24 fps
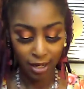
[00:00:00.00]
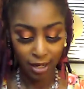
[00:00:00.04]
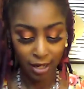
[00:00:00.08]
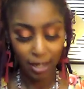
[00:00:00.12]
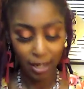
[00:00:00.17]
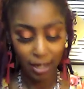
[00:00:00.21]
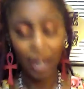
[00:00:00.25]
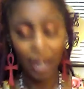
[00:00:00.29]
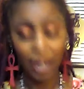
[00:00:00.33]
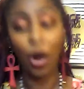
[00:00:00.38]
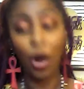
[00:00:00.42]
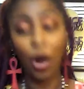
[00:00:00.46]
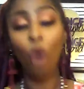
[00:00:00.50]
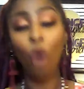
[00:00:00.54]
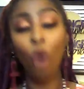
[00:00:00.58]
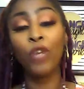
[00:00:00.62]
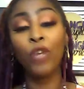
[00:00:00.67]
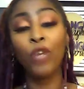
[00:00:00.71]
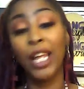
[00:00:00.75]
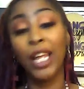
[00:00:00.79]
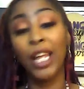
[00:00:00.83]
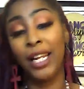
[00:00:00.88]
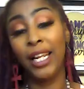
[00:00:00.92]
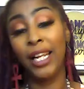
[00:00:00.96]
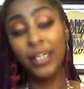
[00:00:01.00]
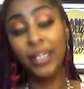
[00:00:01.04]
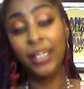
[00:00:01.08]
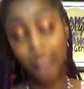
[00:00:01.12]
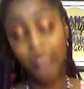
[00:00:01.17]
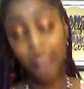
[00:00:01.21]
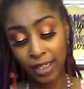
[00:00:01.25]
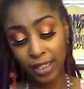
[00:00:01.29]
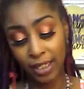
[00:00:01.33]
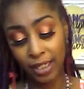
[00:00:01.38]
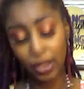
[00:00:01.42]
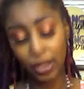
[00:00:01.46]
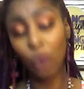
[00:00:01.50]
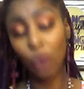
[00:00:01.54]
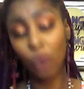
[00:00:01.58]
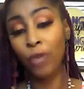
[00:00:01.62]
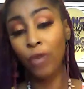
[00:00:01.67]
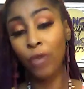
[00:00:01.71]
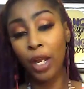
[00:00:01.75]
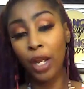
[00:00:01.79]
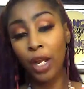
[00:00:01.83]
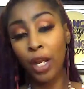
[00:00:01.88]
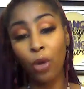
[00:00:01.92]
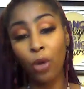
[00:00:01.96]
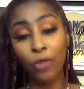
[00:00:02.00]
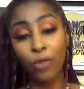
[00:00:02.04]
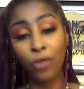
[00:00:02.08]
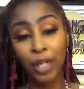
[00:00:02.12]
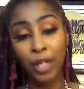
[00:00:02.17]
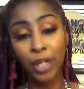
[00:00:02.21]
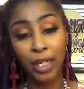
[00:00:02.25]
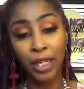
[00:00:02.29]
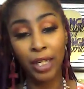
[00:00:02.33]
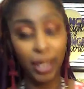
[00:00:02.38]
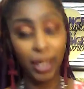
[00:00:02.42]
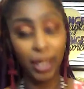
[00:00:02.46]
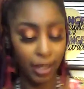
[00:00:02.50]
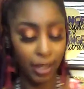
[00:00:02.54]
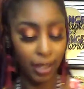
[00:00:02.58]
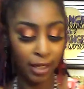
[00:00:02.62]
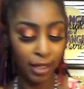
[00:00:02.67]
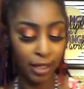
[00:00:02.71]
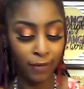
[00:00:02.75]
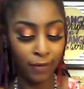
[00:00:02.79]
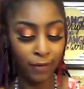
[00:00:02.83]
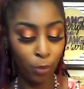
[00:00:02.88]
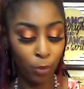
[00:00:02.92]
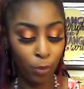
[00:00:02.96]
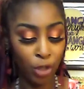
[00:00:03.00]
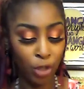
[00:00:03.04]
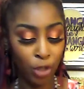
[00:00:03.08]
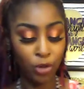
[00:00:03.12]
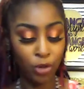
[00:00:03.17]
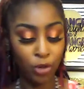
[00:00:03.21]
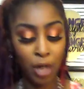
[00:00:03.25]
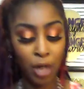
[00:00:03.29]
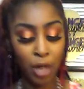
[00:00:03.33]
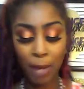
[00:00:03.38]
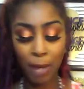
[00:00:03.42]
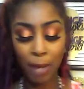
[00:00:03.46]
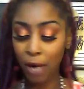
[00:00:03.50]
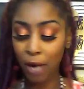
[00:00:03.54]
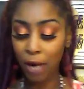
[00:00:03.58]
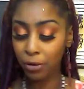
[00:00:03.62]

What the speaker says: And overlay is over and over. You can come out.